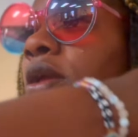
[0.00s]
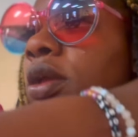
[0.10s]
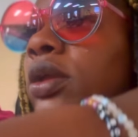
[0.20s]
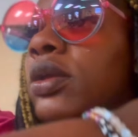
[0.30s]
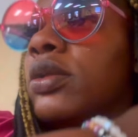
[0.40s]

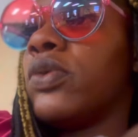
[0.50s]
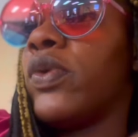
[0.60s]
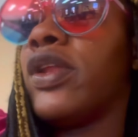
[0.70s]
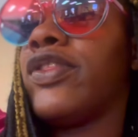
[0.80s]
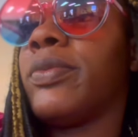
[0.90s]
And
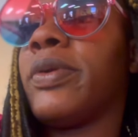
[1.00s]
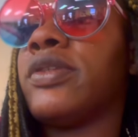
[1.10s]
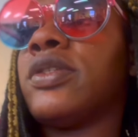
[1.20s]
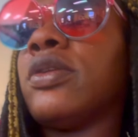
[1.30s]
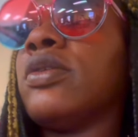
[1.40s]
one other
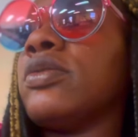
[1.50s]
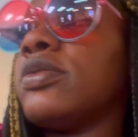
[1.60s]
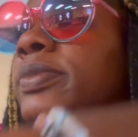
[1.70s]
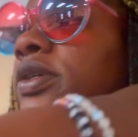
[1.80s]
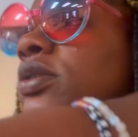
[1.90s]
person knows,
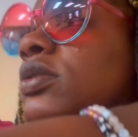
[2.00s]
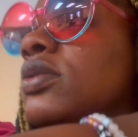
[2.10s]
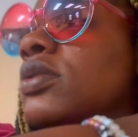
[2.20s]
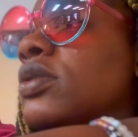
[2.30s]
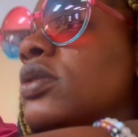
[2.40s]
but
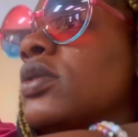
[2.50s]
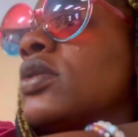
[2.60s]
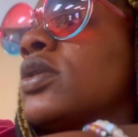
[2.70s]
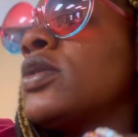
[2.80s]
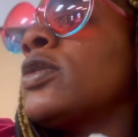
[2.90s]

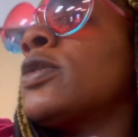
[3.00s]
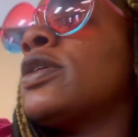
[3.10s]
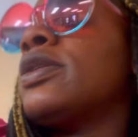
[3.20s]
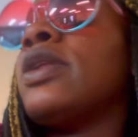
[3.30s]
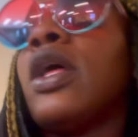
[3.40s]

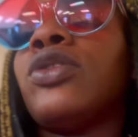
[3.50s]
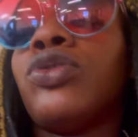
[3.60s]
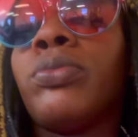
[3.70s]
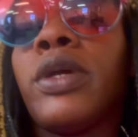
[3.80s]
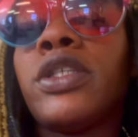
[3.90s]
not too
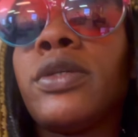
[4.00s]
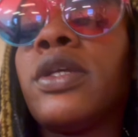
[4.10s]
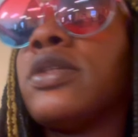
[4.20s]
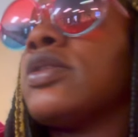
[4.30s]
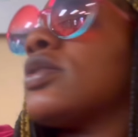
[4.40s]
much,
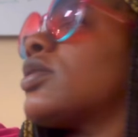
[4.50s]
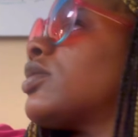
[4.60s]
because